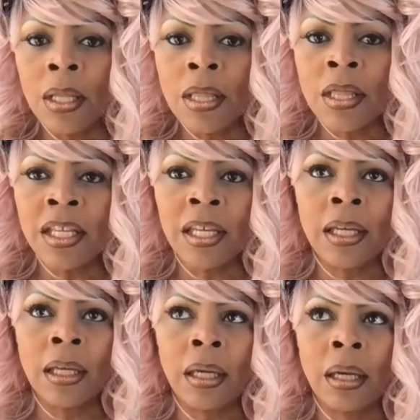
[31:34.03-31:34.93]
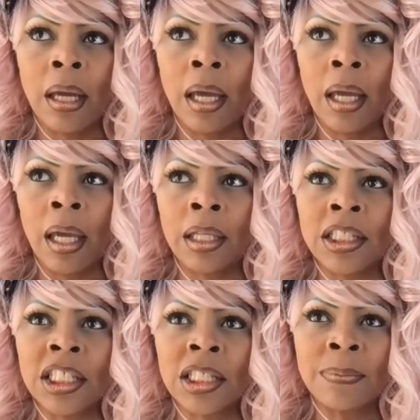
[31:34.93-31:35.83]
The
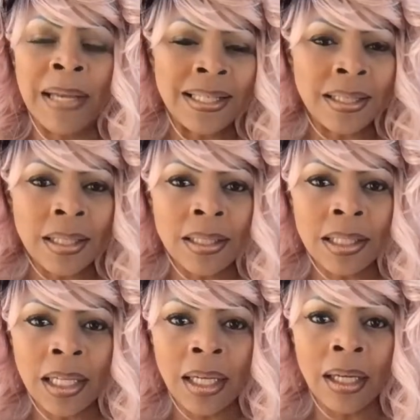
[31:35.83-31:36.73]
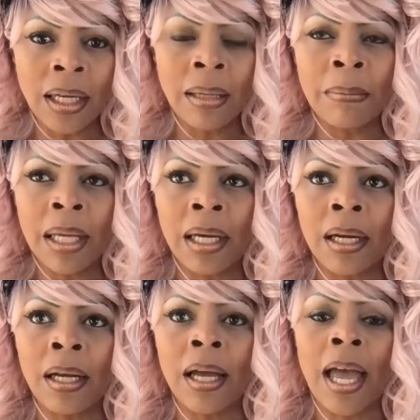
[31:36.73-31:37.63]
expenses here in
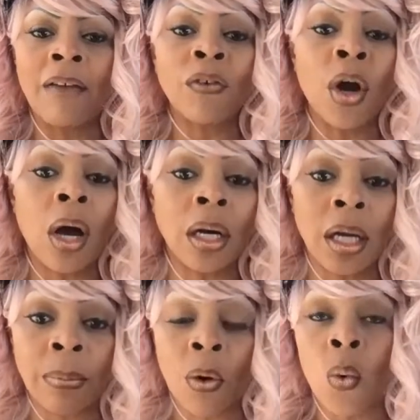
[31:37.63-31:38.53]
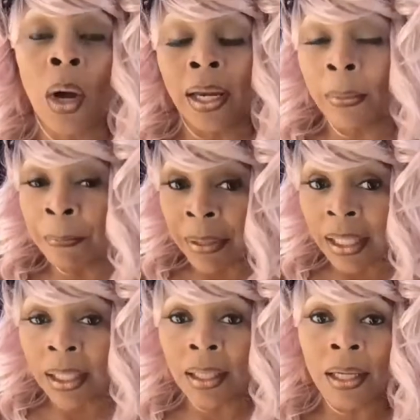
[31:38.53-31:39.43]
Merida have gone up quite a
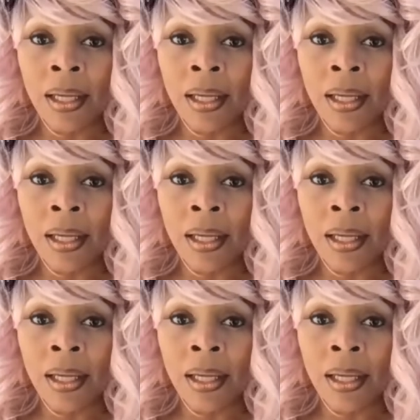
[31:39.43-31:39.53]
bit.